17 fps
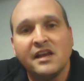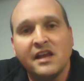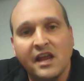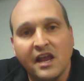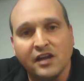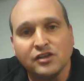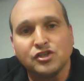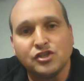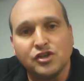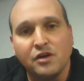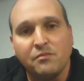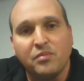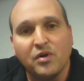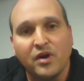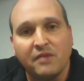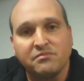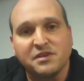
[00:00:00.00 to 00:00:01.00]
and should
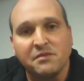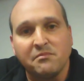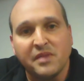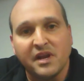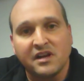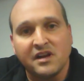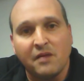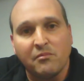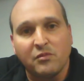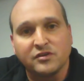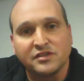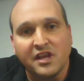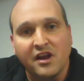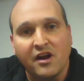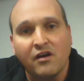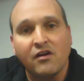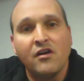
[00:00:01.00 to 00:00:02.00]
put up some big numbers
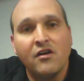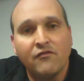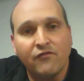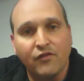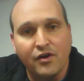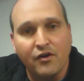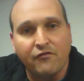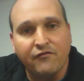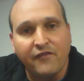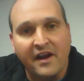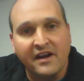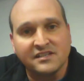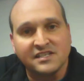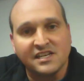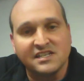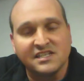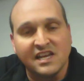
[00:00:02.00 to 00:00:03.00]
there for your
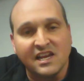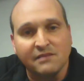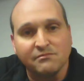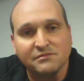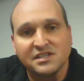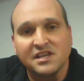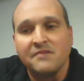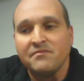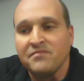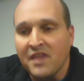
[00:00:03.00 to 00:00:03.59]
fantasy teams.